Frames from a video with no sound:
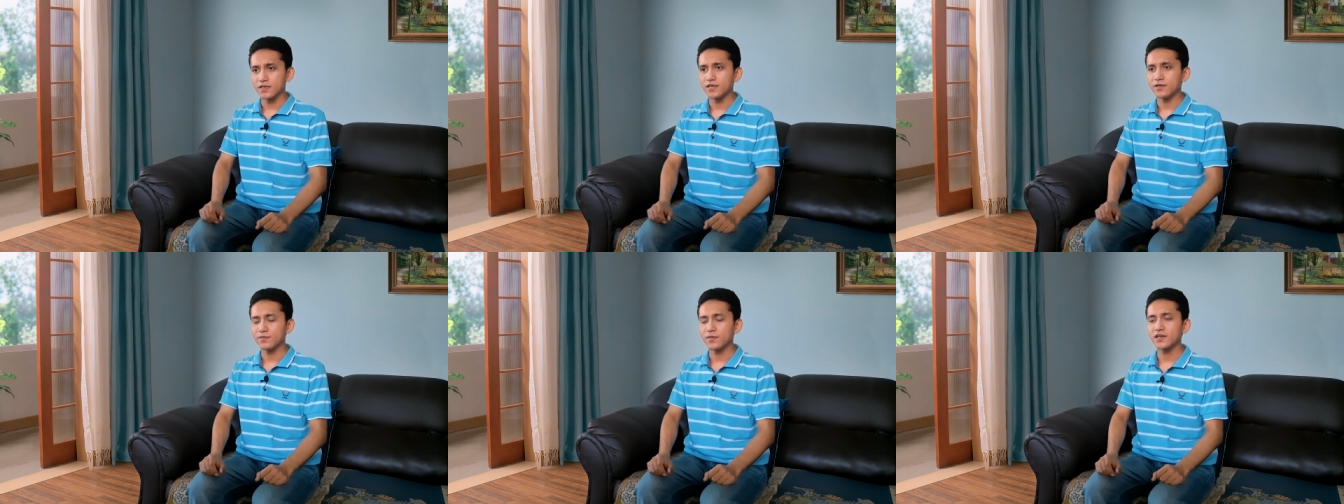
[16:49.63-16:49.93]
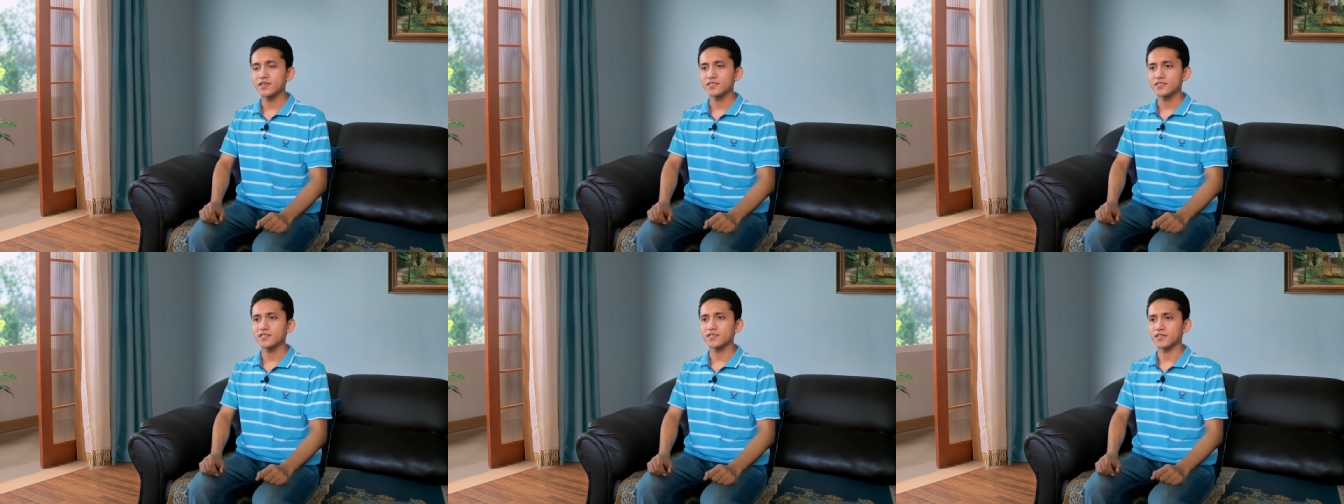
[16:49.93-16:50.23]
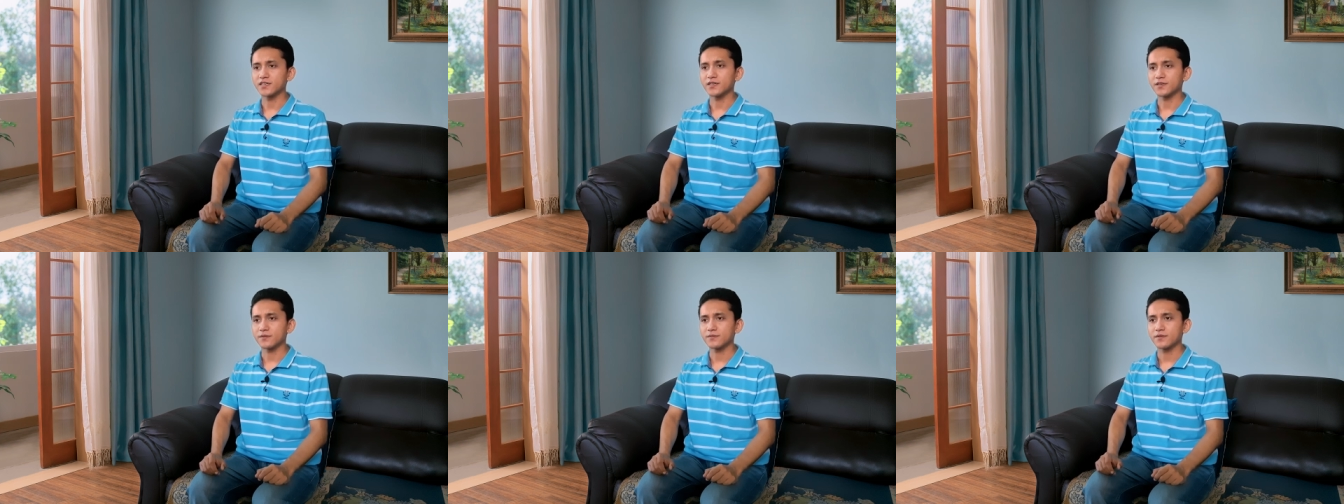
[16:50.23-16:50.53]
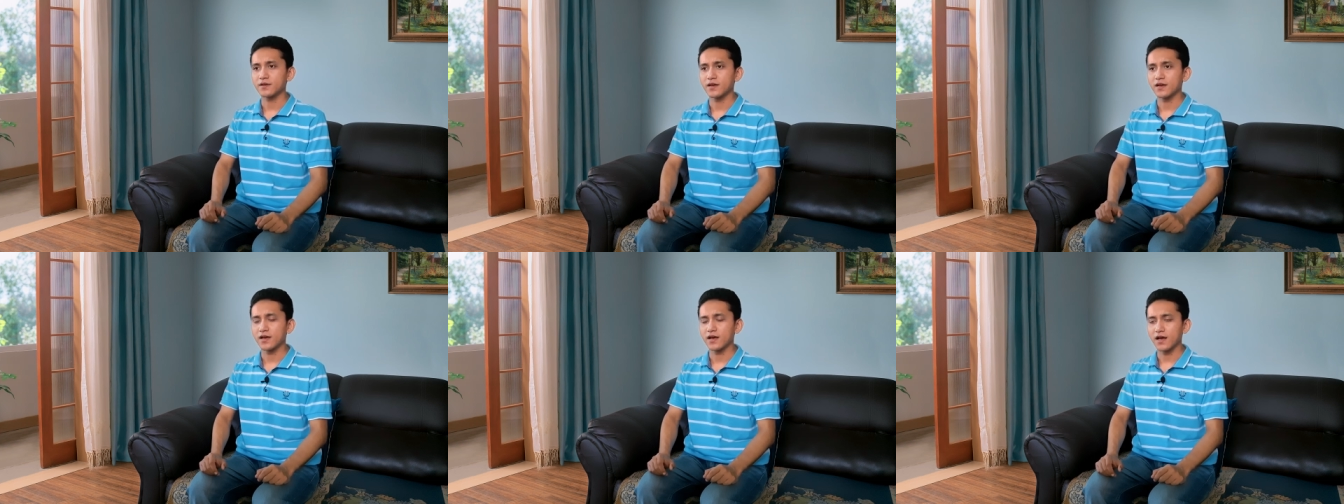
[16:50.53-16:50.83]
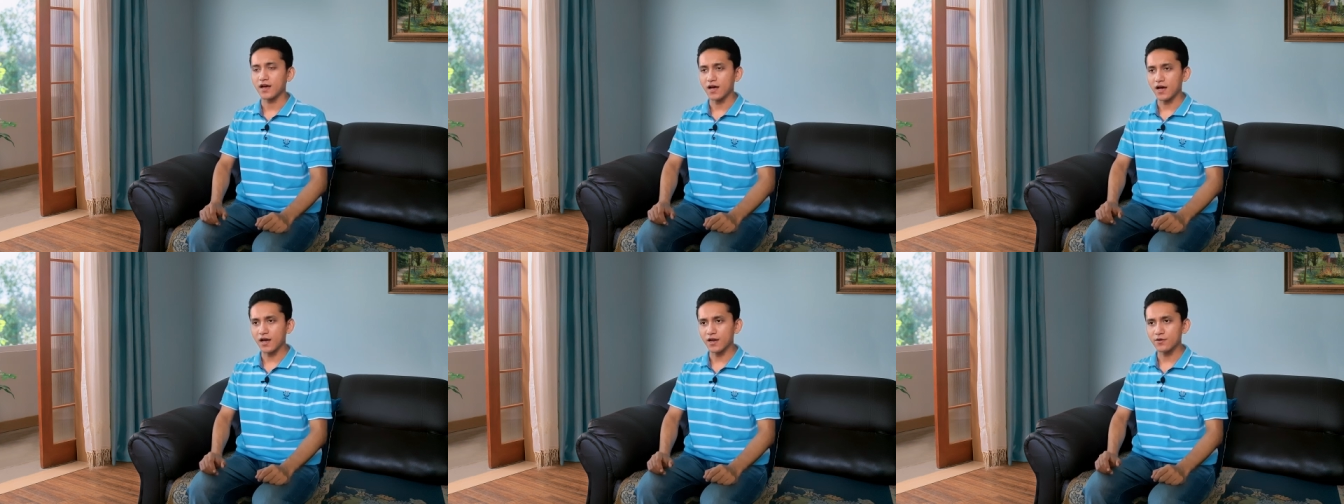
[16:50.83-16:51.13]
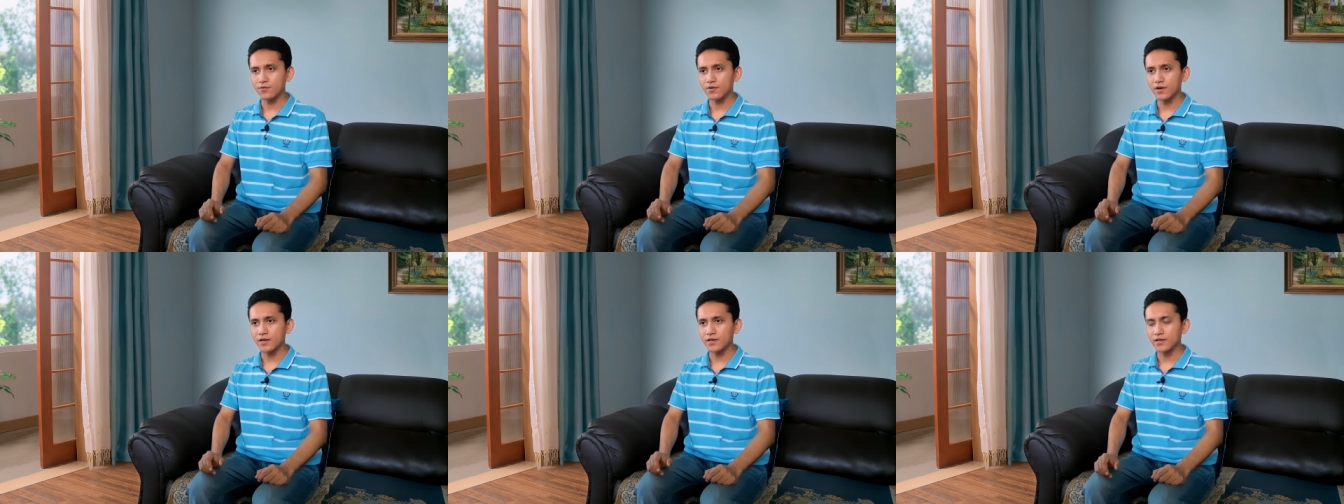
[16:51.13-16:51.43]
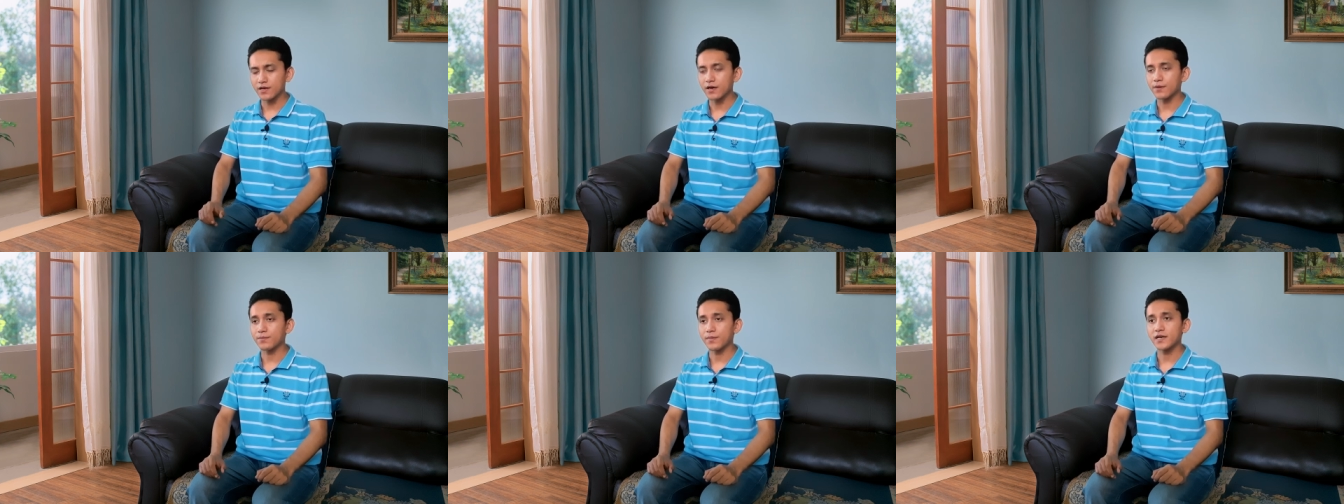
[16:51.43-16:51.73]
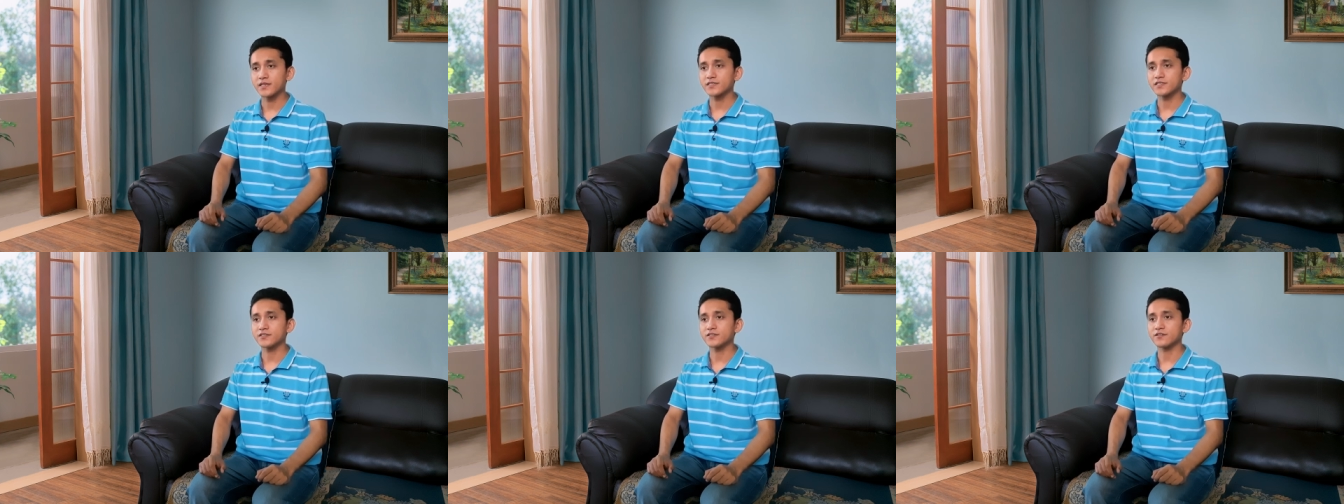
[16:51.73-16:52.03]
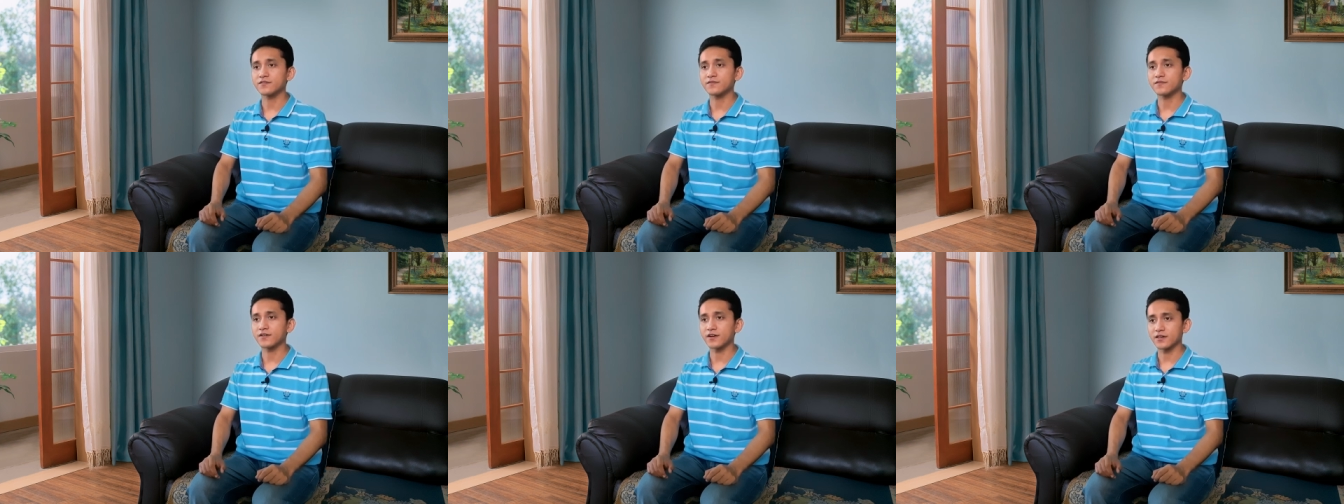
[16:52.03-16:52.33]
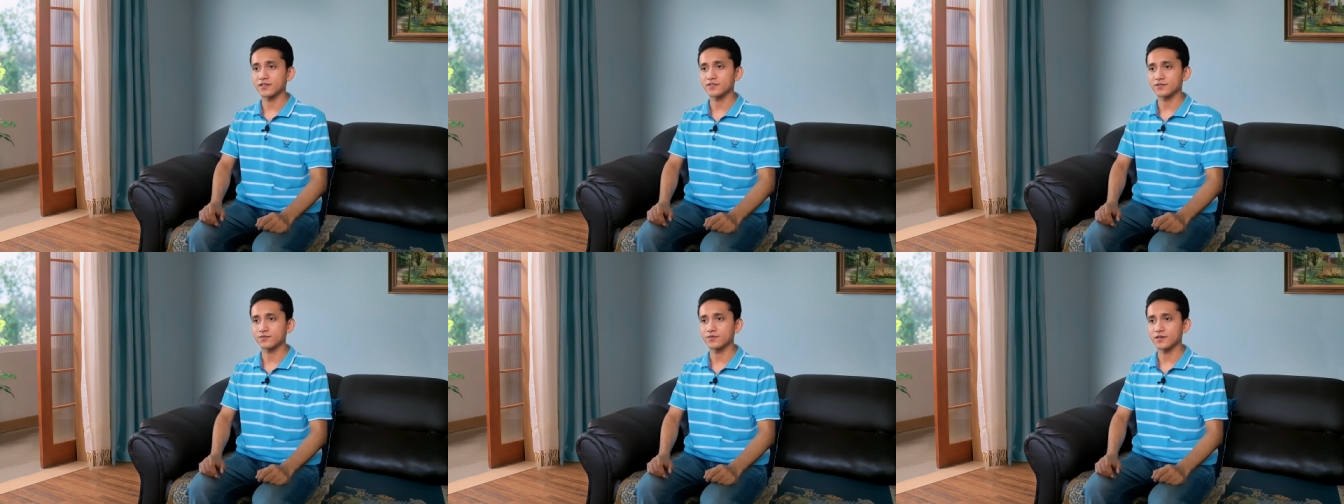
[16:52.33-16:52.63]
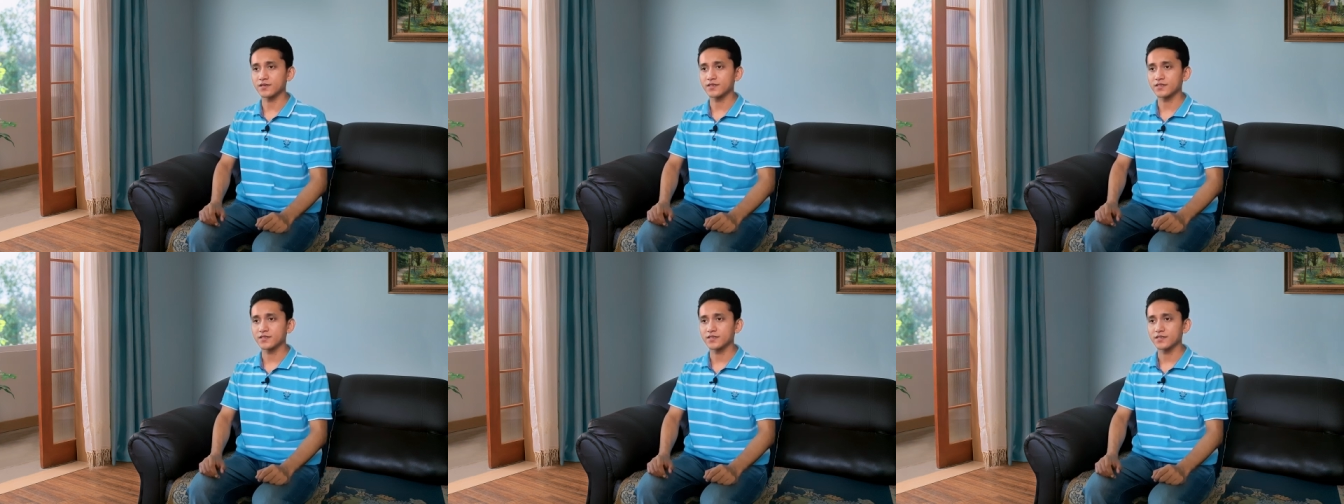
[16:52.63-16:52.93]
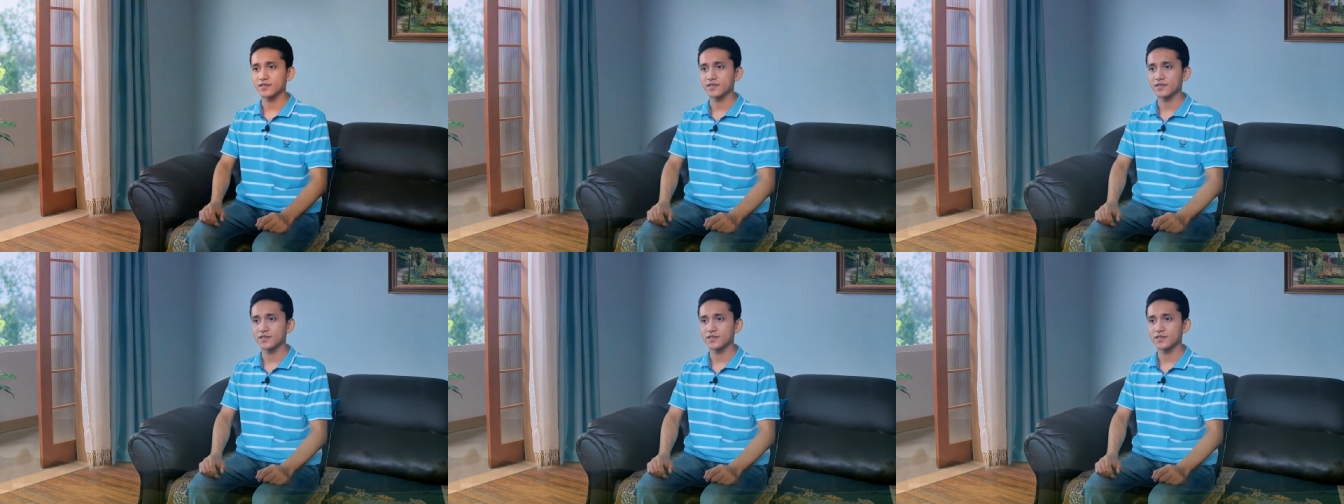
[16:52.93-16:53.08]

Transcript: In my seeking, I read a passage of God's Word.